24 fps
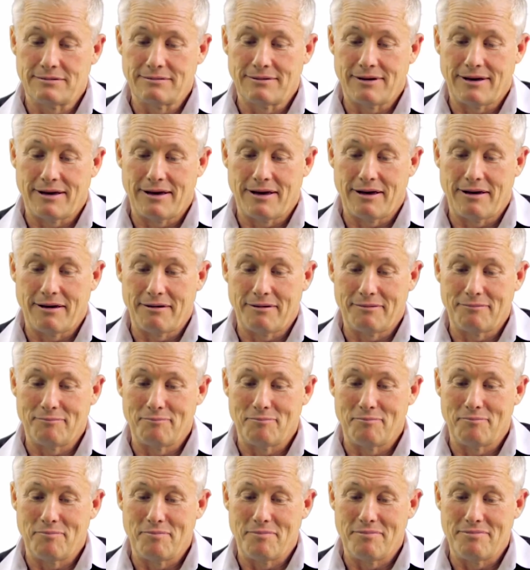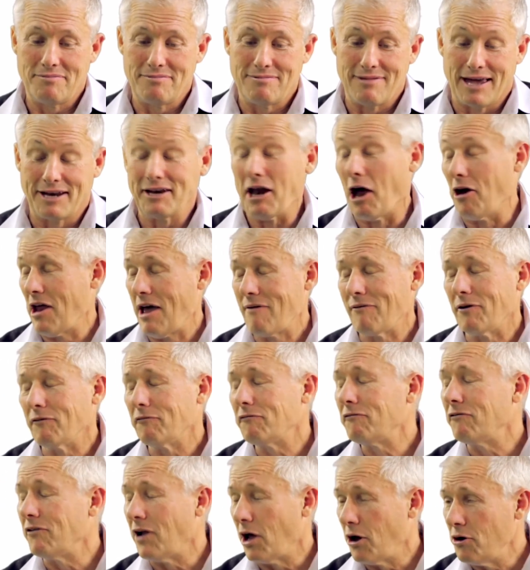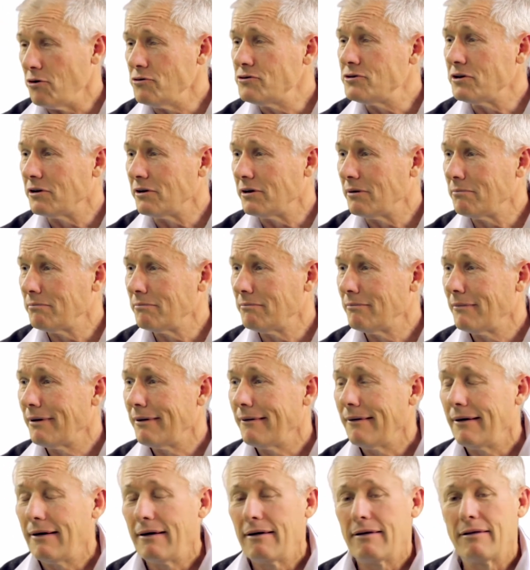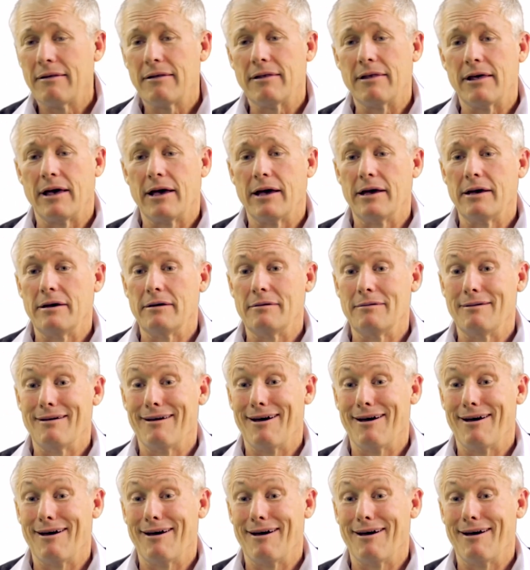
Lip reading: they don't have a flow to them. They.